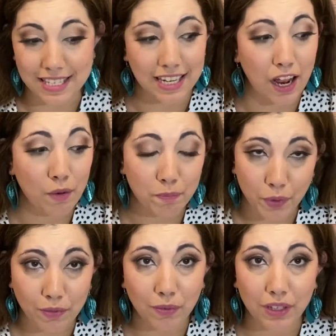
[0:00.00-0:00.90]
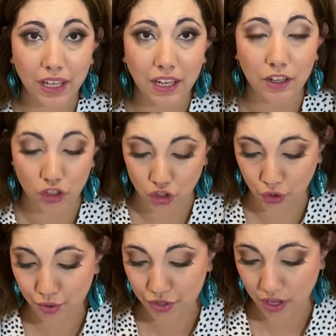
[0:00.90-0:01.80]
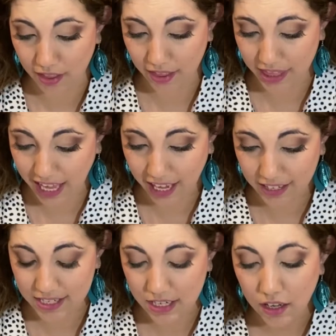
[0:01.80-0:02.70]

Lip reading: and I'll probably choose that,